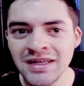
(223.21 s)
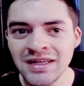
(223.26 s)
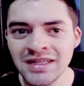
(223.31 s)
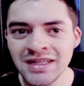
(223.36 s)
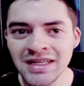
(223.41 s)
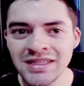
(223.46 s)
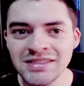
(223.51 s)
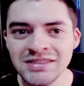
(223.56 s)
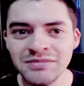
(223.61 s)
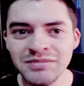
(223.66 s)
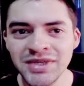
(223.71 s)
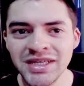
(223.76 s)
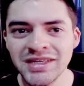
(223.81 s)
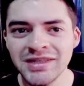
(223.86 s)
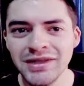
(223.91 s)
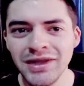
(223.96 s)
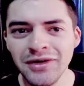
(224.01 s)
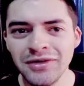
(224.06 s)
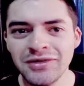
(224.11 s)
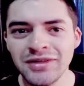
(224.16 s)
That's a big
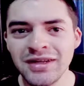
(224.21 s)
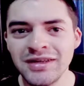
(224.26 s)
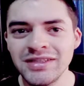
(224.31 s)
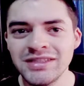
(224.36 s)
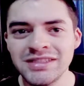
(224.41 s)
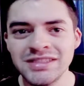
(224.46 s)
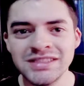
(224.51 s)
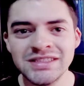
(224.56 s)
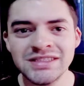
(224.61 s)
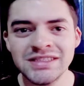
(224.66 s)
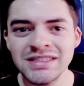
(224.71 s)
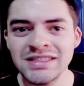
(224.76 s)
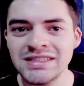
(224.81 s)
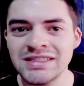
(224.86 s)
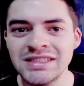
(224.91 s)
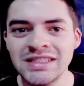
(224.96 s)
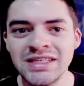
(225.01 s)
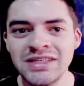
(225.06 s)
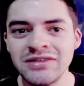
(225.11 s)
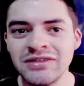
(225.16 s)
no. They're just gonna
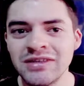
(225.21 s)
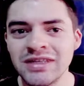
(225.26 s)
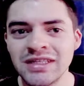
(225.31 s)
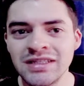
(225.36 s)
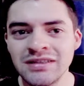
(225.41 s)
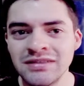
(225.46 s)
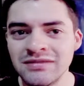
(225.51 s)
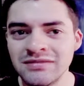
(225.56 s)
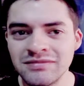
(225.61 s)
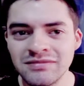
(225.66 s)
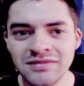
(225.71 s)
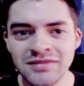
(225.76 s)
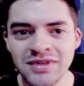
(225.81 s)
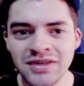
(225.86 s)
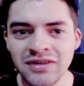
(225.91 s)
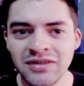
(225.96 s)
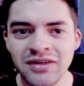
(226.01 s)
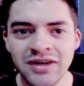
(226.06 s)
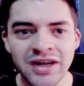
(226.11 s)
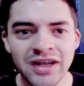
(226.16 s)
see you and,
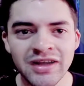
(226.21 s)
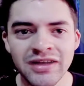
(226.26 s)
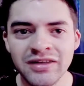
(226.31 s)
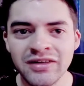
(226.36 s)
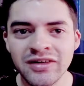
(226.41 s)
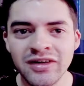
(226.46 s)
alright, you're